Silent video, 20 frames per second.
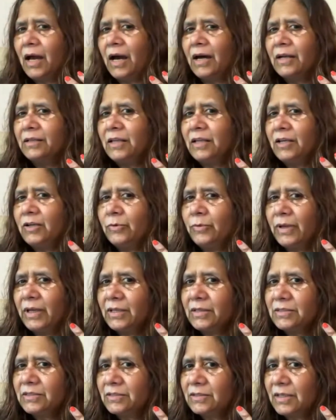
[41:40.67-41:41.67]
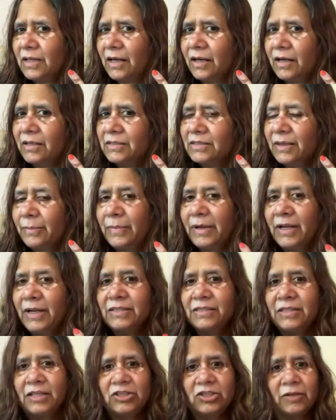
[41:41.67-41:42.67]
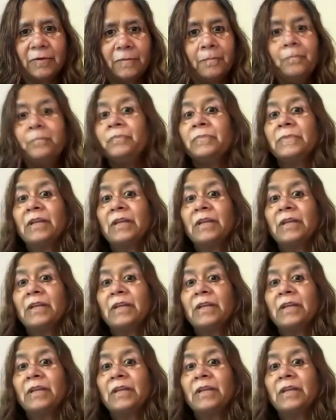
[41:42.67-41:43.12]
are they doing summarization?